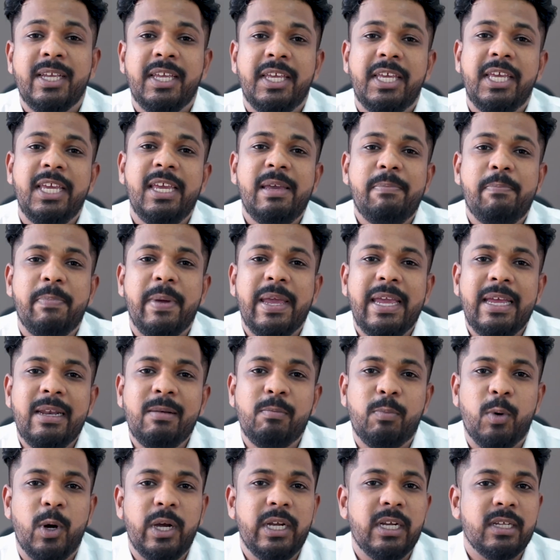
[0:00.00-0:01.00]
key
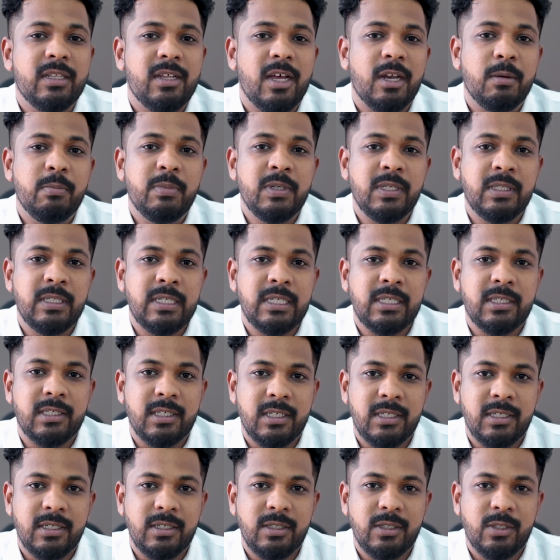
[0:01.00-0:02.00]
pain point in our business
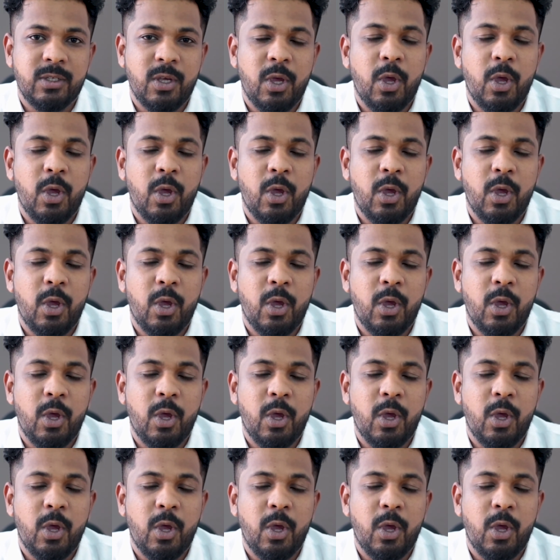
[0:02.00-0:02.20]
is